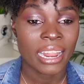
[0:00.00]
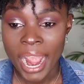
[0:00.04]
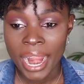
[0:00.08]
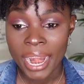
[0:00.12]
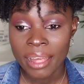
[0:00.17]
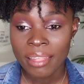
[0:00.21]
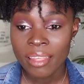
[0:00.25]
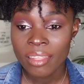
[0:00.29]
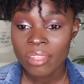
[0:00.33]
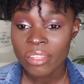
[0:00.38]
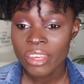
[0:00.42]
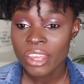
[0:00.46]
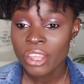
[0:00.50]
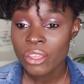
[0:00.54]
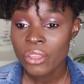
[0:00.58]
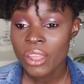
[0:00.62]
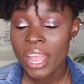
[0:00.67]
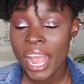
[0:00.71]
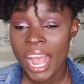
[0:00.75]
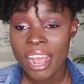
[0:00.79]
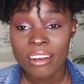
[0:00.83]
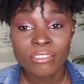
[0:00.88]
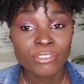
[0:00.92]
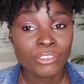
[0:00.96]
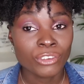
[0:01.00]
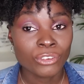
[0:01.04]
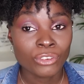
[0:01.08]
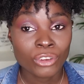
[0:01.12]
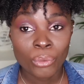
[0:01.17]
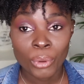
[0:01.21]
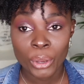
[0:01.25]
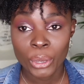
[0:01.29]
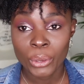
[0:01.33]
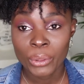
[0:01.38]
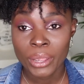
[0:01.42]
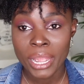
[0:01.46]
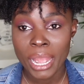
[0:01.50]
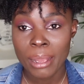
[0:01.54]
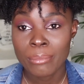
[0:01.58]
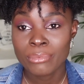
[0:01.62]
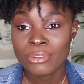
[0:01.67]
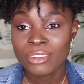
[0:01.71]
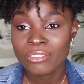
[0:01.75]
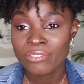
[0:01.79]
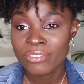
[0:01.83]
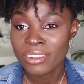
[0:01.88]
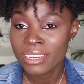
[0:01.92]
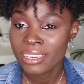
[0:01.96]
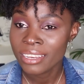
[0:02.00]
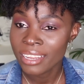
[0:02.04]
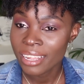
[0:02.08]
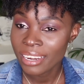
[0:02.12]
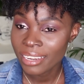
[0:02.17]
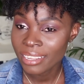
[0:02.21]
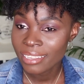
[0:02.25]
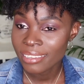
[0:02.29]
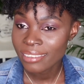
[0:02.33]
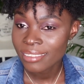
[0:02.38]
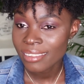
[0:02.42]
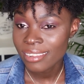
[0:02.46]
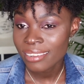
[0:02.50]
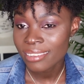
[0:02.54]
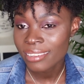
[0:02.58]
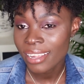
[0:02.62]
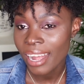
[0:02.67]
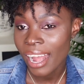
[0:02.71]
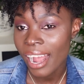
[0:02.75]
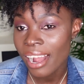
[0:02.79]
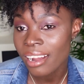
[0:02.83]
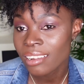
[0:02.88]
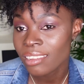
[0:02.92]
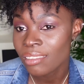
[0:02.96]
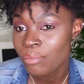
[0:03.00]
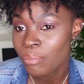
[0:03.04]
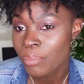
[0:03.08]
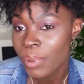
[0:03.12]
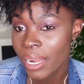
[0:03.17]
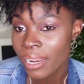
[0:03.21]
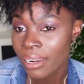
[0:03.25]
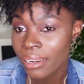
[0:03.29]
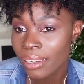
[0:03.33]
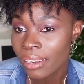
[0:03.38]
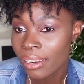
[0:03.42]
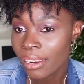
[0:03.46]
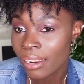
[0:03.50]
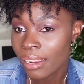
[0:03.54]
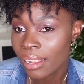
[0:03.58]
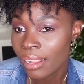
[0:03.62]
Another thing you have to know when you come to Finland is the taxman